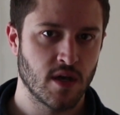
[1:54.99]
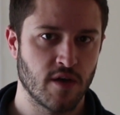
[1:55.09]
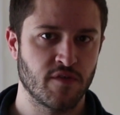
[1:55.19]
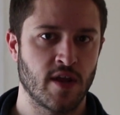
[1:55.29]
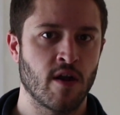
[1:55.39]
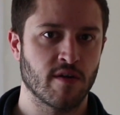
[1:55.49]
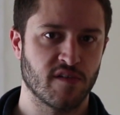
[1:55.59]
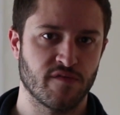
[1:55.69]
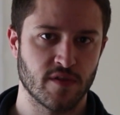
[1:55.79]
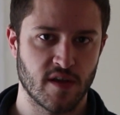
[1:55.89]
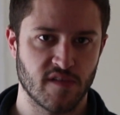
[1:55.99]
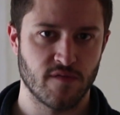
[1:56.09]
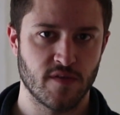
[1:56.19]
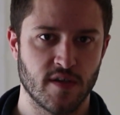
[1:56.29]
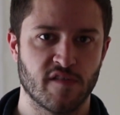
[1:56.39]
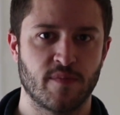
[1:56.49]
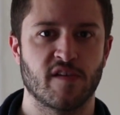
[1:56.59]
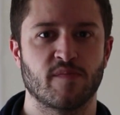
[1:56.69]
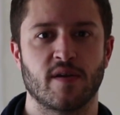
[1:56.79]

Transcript: of an anarchist philosophy expressed